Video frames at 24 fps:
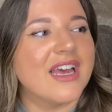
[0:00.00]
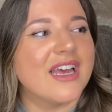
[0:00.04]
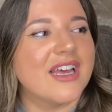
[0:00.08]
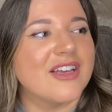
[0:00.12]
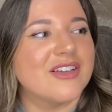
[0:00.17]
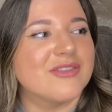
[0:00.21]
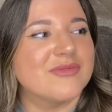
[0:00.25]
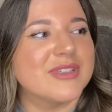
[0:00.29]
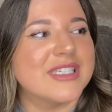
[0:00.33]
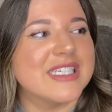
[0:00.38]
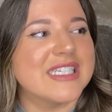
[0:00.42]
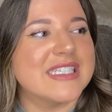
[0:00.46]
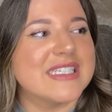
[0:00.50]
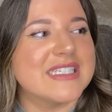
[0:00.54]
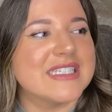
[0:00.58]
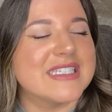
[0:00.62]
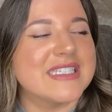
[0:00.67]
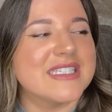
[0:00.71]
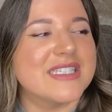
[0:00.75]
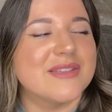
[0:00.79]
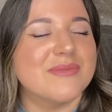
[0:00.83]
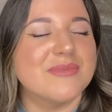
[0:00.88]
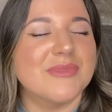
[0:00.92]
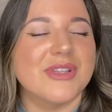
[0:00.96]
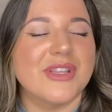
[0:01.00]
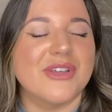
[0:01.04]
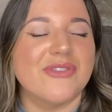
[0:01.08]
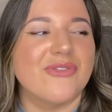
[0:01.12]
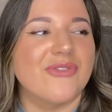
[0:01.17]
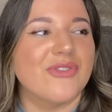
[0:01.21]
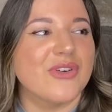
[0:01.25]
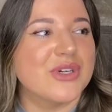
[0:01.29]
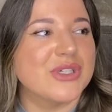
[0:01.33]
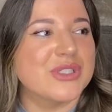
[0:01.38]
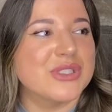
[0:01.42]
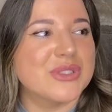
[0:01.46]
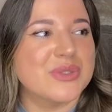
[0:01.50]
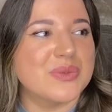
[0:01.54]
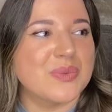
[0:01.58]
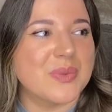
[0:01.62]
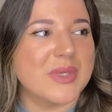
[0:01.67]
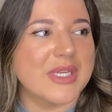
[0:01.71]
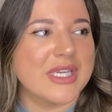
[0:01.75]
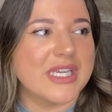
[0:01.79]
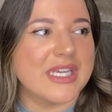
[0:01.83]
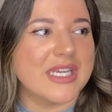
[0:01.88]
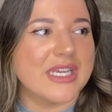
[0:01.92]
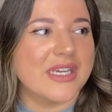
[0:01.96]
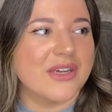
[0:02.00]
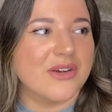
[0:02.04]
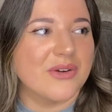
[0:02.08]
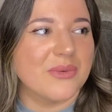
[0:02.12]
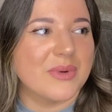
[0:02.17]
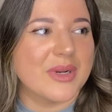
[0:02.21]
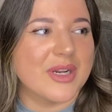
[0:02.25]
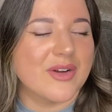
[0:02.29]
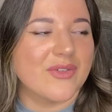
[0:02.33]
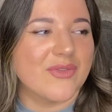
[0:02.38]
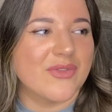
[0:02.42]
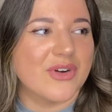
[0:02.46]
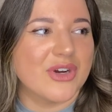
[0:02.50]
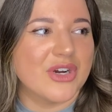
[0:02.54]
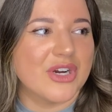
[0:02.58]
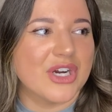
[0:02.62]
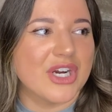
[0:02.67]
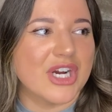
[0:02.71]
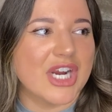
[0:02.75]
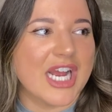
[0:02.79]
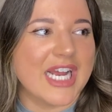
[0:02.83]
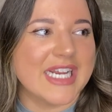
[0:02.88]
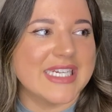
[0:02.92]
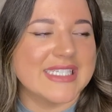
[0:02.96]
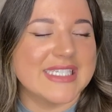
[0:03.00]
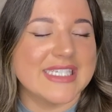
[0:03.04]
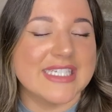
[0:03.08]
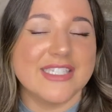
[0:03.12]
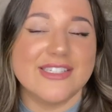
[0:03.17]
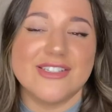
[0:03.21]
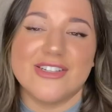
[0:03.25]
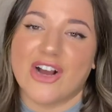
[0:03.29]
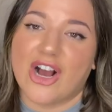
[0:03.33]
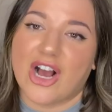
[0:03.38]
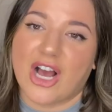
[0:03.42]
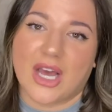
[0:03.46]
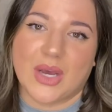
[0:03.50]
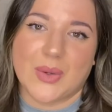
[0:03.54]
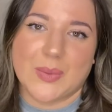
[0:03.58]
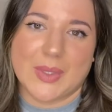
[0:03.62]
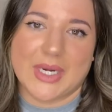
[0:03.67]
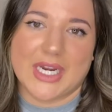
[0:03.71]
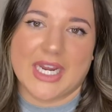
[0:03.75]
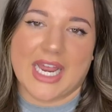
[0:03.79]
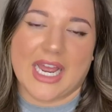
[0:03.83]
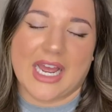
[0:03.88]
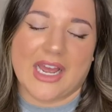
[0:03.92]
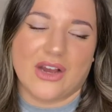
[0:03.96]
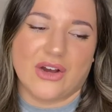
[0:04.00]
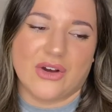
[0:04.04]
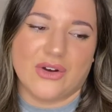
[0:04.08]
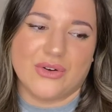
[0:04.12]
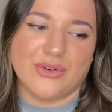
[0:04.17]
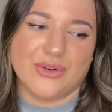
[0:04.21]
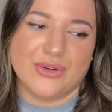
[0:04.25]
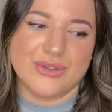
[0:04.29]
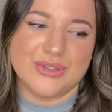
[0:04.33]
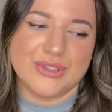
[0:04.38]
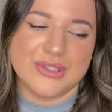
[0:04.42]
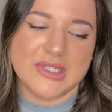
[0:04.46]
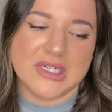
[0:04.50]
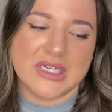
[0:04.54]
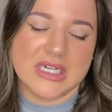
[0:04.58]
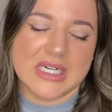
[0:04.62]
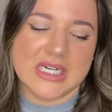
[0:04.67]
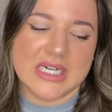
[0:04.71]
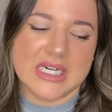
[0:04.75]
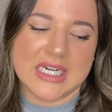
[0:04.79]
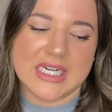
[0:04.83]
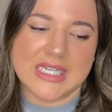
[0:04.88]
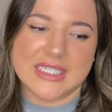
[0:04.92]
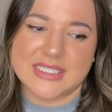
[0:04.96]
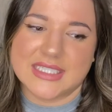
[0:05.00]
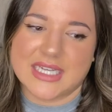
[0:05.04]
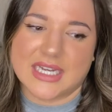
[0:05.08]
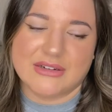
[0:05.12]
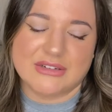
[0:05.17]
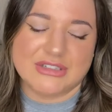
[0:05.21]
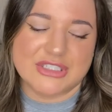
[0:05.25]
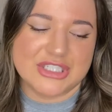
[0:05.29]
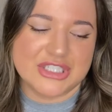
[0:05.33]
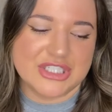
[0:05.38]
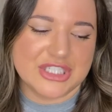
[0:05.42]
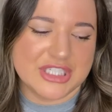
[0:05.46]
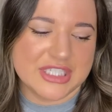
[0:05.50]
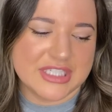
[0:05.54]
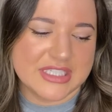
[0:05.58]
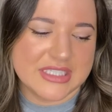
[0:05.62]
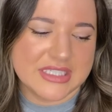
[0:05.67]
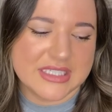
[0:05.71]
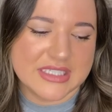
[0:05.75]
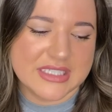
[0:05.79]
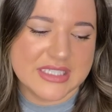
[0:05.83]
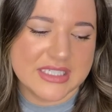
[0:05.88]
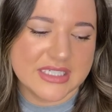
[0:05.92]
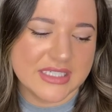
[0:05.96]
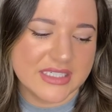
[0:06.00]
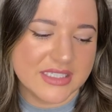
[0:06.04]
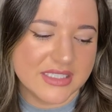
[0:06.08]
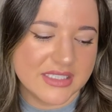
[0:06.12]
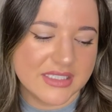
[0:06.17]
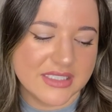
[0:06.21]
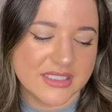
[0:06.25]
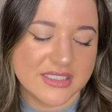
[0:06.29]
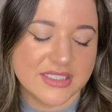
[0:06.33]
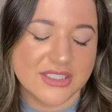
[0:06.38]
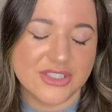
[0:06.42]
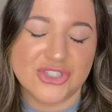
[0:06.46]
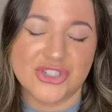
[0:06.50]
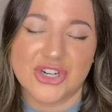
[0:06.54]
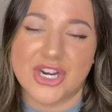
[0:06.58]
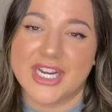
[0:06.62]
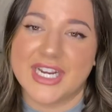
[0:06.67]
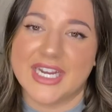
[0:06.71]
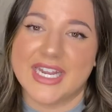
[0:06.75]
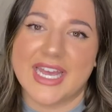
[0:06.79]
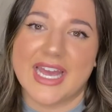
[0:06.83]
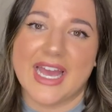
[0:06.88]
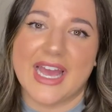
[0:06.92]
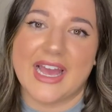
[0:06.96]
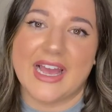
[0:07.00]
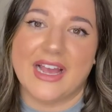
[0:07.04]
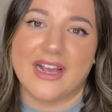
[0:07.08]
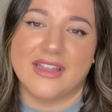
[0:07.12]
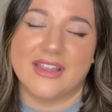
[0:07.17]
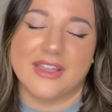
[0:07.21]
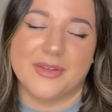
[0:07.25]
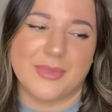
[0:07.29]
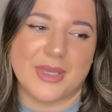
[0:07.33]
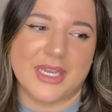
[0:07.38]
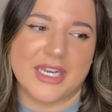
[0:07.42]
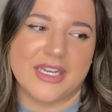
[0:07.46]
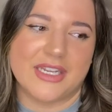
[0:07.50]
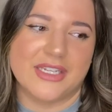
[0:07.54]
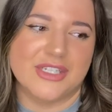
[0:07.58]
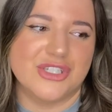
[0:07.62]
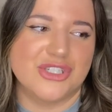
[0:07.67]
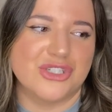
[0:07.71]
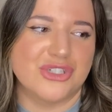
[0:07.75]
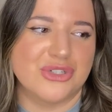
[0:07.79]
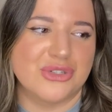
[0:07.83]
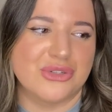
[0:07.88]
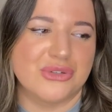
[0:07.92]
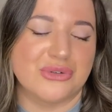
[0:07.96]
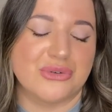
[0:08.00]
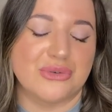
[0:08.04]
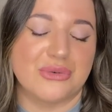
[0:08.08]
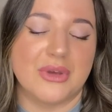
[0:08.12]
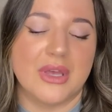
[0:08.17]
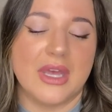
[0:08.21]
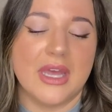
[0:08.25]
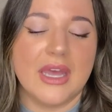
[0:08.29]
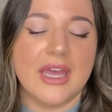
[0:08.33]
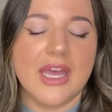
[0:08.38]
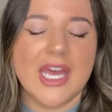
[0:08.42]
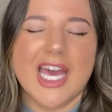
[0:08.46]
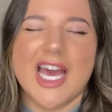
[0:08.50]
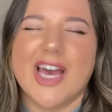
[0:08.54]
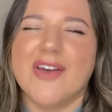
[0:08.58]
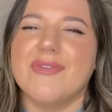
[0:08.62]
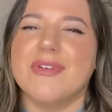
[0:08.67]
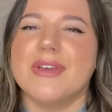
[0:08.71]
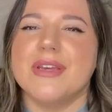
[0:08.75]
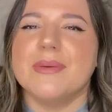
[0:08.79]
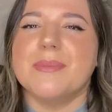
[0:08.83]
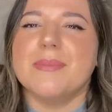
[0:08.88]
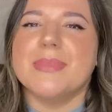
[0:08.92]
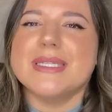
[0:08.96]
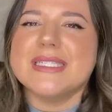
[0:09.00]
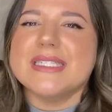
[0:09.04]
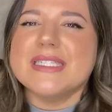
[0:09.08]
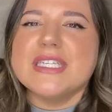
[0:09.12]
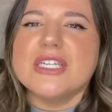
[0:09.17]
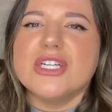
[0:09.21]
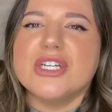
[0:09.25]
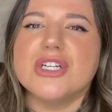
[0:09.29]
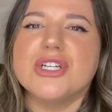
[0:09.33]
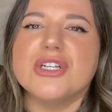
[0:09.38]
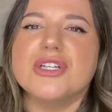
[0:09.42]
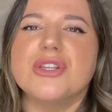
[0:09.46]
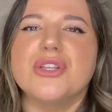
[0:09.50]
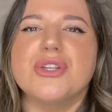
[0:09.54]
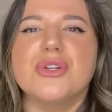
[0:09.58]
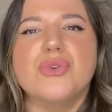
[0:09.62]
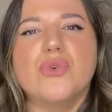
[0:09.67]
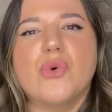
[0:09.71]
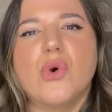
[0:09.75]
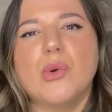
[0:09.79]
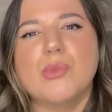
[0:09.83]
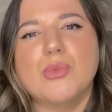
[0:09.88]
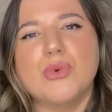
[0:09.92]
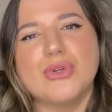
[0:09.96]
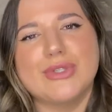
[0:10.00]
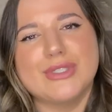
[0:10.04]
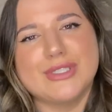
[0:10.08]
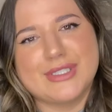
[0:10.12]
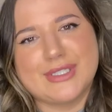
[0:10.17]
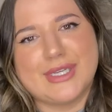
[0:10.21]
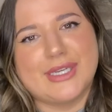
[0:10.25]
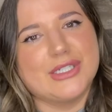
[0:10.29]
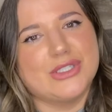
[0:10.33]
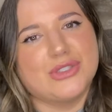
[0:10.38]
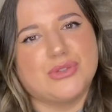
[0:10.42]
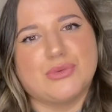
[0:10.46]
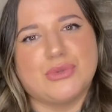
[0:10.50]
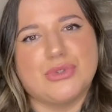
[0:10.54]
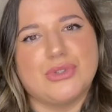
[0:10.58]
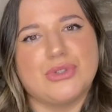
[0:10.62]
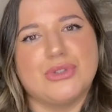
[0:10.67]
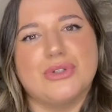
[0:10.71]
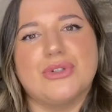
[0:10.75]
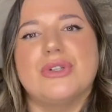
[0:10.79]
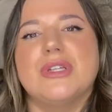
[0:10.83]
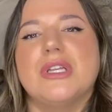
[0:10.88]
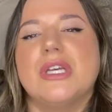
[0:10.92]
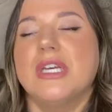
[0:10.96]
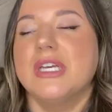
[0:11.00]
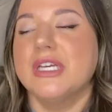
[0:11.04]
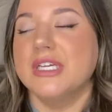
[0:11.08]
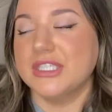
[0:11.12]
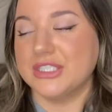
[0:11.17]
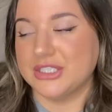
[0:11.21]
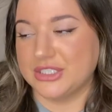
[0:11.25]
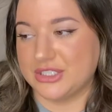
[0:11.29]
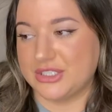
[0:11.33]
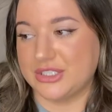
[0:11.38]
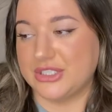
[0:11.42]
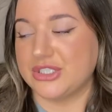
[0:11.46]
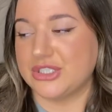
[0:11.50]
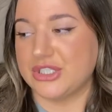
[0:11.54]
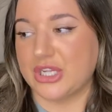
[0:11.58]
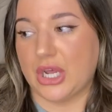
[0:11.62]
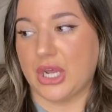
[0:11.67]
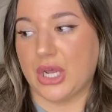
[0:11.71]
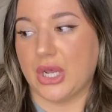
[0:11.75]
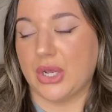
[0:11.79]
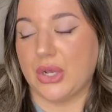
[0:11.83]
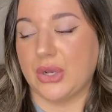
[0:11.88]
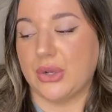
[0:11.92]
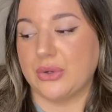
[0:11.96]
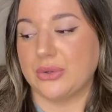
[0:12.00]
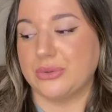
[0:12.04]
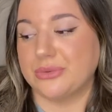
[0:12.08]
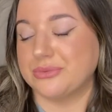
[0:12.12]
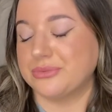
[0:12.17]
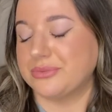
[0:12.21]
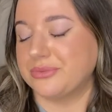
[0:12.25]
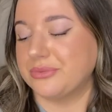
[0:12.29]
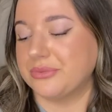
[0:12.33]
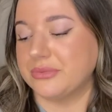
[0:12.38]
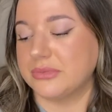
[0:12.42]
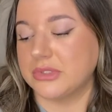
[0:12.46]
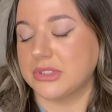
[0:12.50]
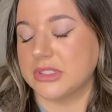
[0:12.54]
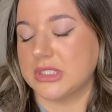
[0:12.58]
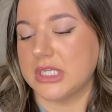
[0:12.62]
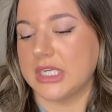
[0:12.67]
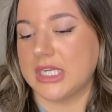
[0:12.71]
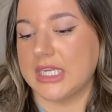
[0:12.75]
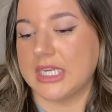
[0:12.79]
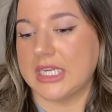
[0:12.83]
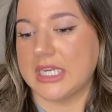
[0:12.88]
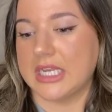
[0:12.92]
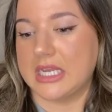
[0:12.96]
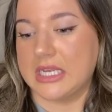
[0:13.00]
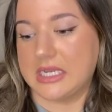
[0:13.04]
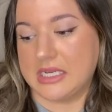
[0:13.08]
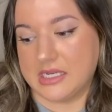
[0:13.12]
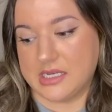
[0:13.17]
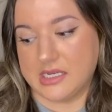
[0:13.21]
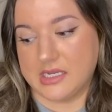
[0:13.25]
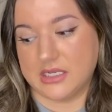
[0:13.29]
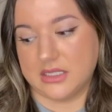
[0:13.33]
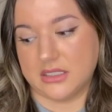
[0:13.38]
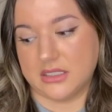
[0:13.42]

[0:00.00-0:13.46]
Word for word: because um, the first week or whatever, I did not work out because I was just trying to get acclimated to having a busier than normal schedule. So yeah,